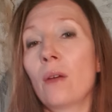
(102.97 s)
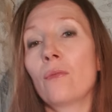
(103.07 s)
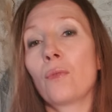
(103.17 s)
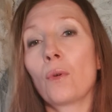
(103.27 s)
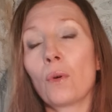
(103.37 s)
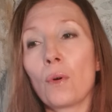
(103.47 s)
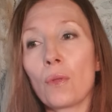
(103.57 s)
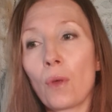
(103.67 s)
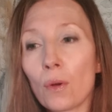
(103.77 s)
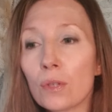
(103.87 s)
for
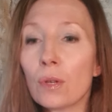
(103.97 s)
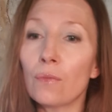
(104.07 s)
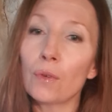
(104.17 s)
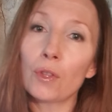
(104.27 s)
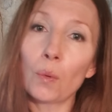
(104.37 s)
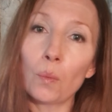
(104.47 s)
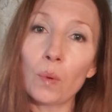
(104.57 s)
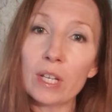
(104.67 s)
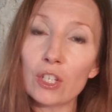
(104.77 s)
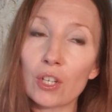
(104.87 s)
those of you that
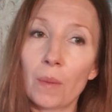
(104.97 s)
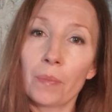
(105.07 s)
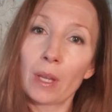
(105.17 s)
wish